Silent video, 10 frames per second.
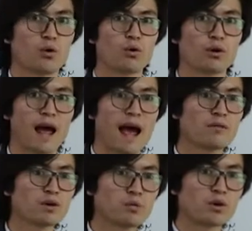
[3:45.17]
Or
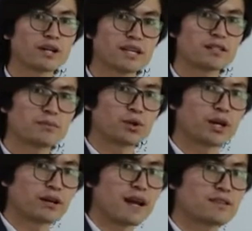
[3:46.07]
our work is in
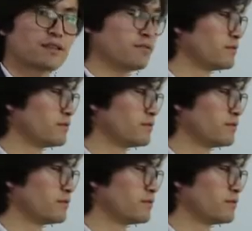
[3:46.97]
progressive.